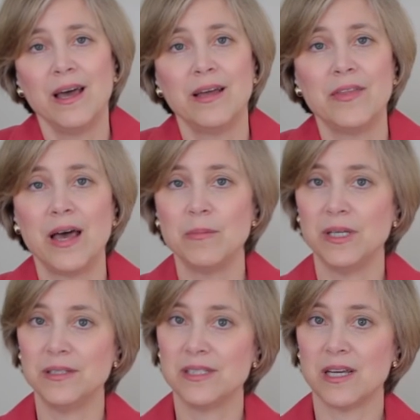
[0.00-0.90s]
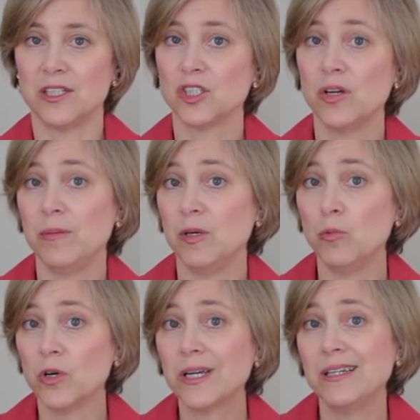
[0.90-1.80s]
And that means that it's going to
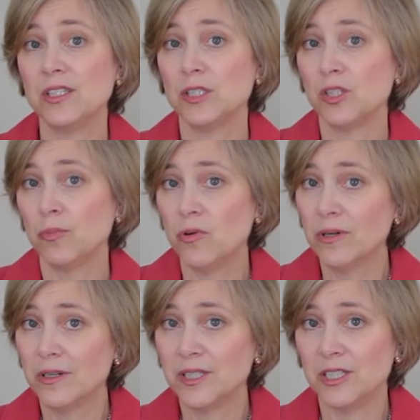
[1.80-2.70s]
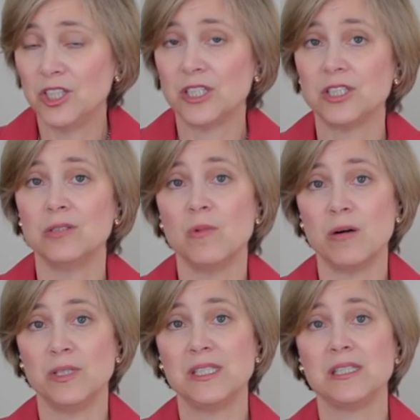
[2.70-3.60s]
be working to support our digestion
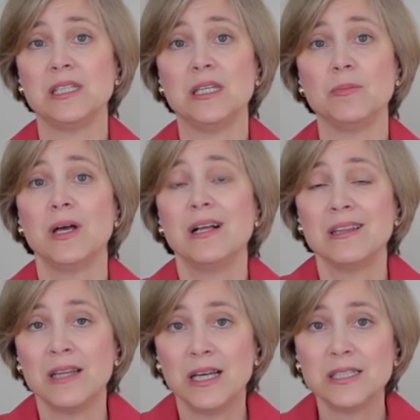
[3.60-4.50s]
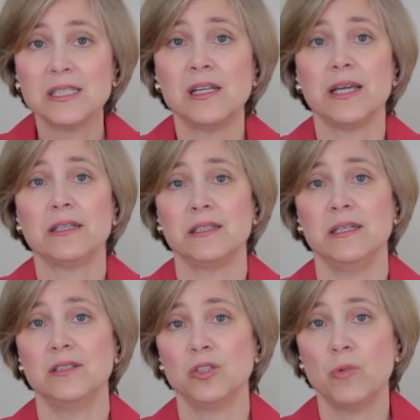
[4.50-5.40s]
while we sleep, less
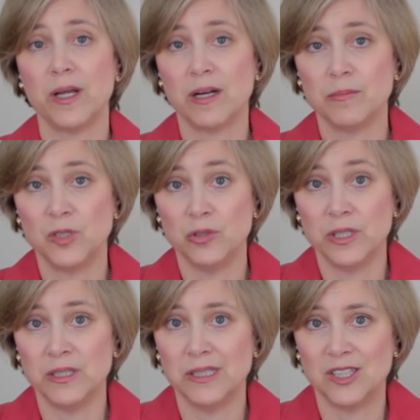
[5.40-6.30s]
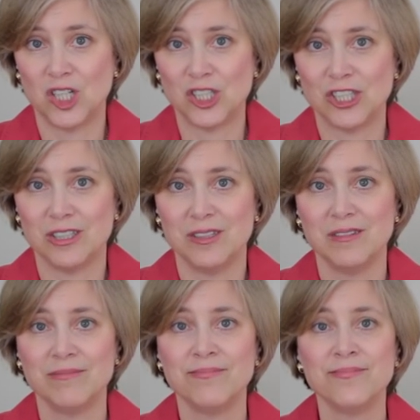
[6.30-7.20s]
likely to wake up due to indigestion.
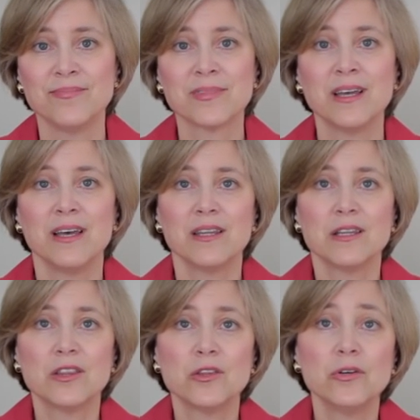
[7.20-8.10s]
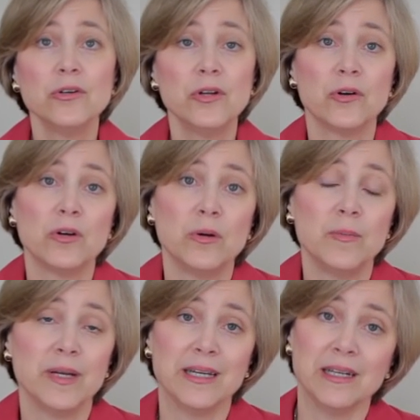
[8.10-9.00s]
The third
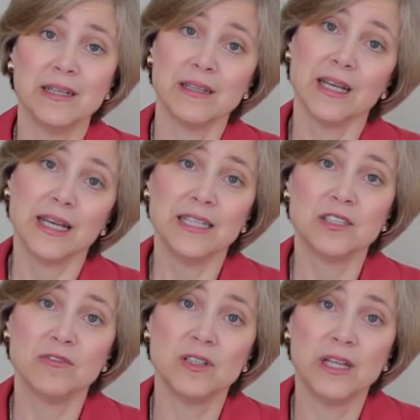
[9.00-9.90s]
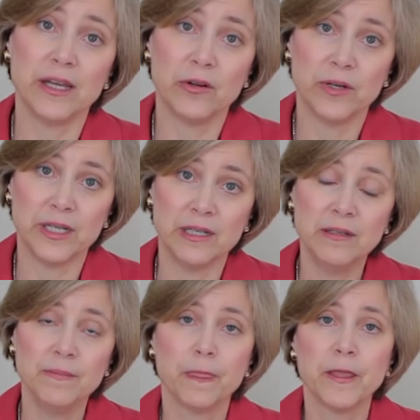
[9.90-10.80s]
herb in it is
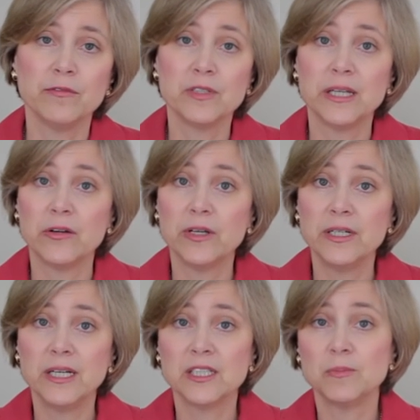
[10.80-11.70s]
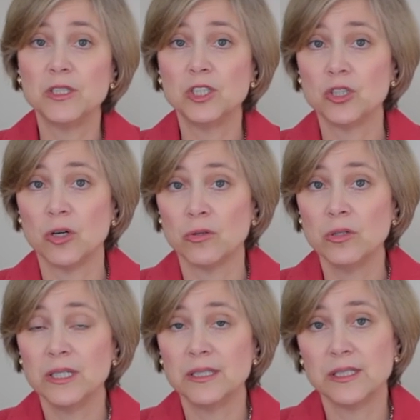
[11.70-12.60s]
valerian. Valerian has been
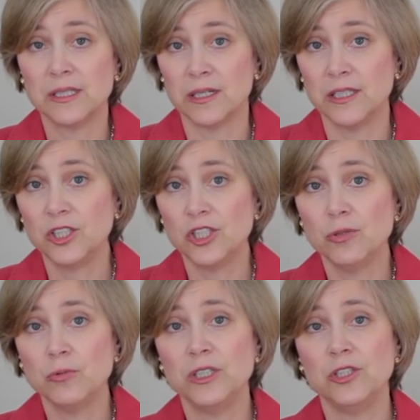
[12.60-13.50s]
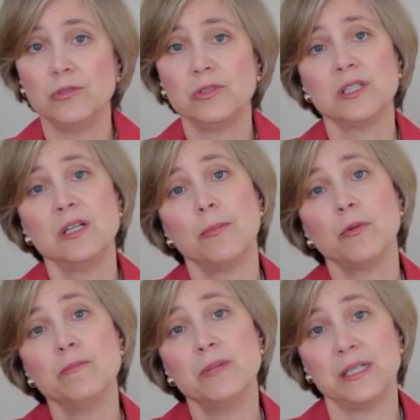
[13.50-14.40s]
shown in studies to reduce the
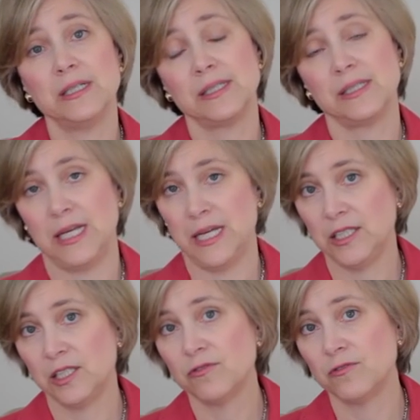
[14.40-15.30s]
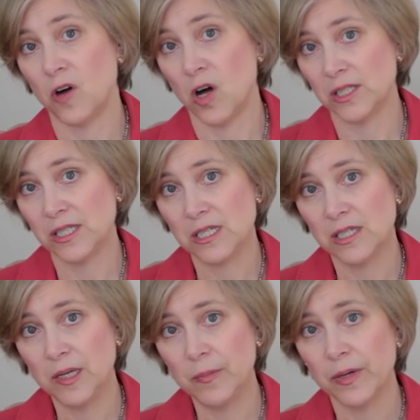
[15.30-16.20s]
number of minutes it takes to fall
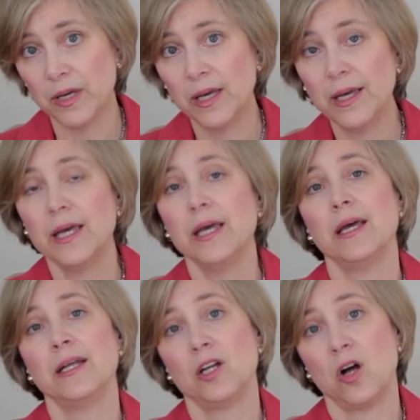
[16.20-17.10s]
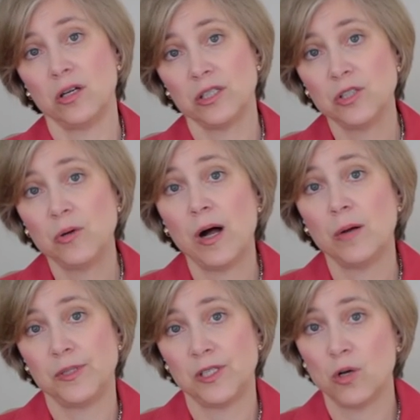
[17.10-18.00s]
asleep, and it also
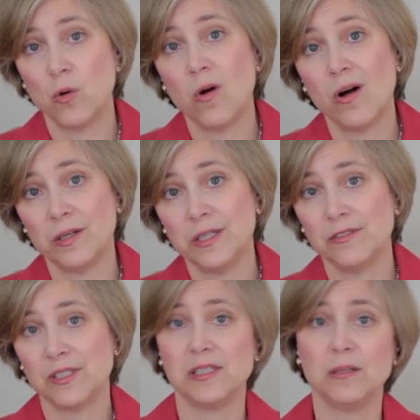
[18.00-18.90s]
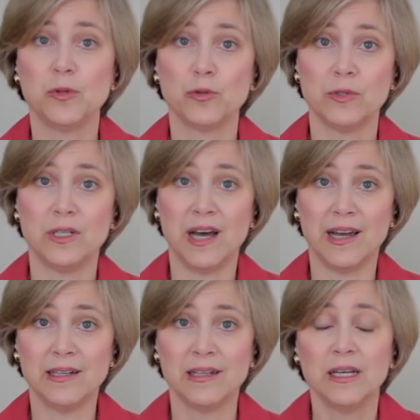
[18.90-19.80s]
helps the quality of sleep through the
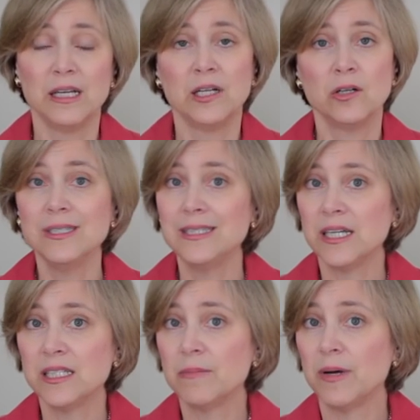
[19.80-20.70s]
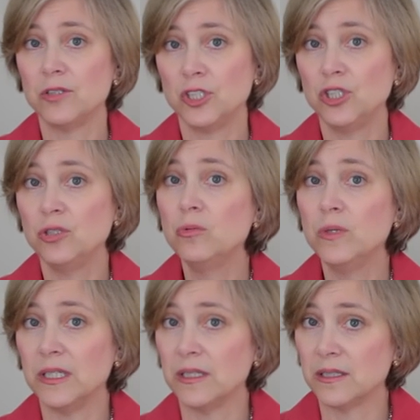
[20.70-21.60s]
night. It only takes about 2
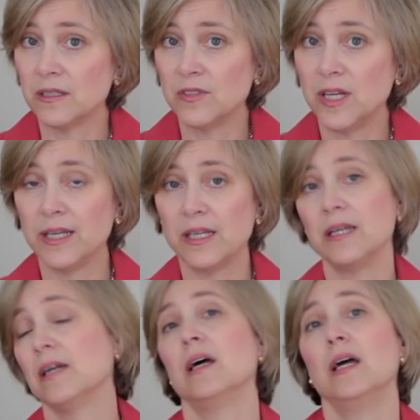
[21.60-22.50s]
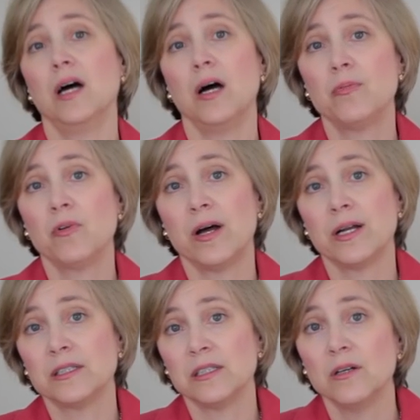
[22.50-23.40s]
weeks of taking a
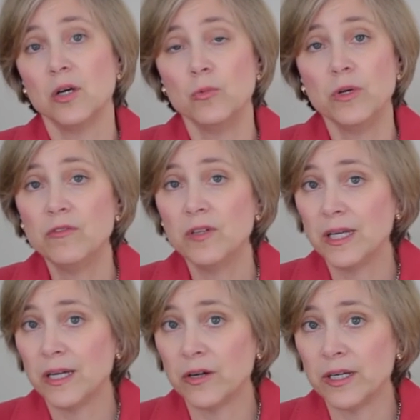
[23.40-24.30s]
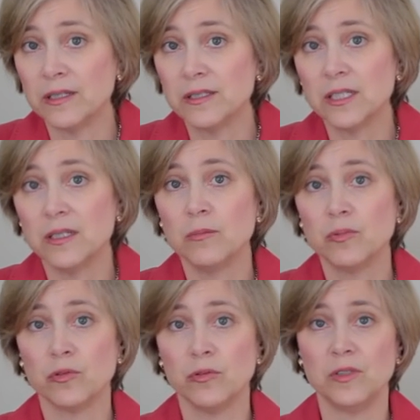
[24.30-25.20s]
product with valerian to
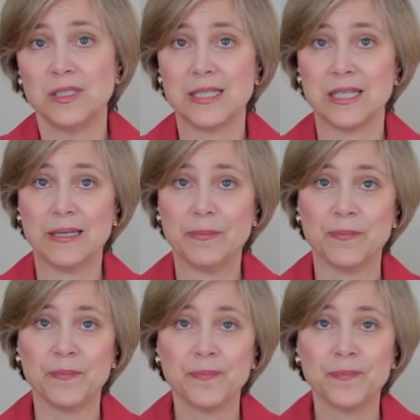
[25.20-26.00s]
improve the sleep.